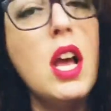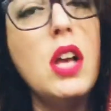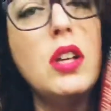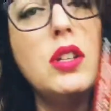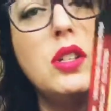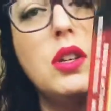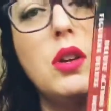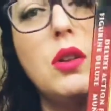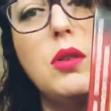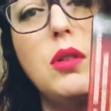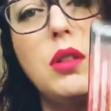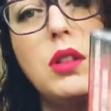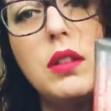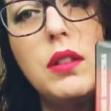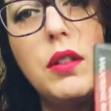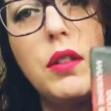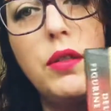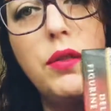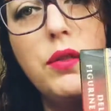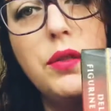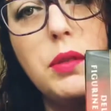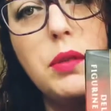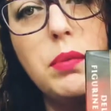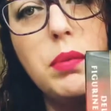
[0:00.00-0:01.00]
So the
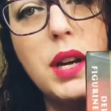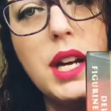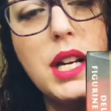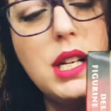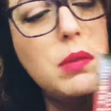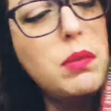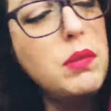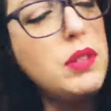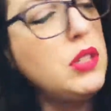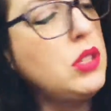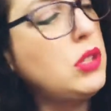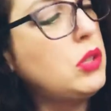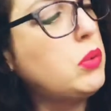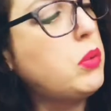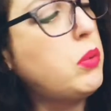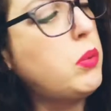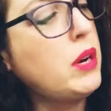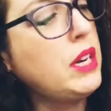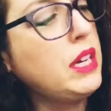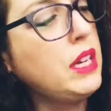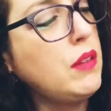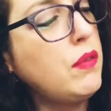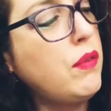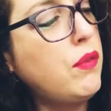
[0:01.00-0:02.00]
full price was
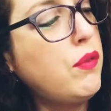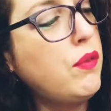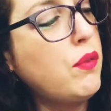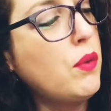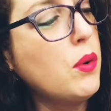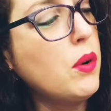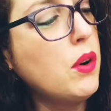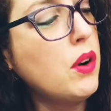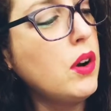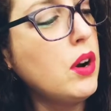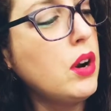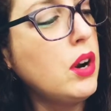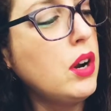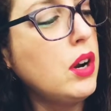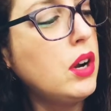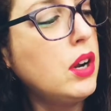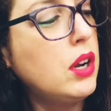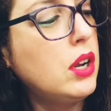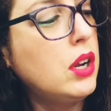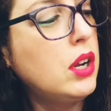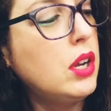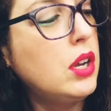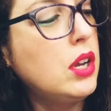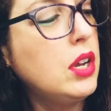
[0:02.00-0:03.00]

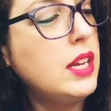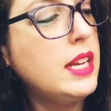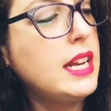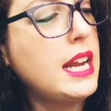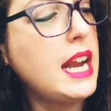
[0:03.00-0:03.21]
$24.99,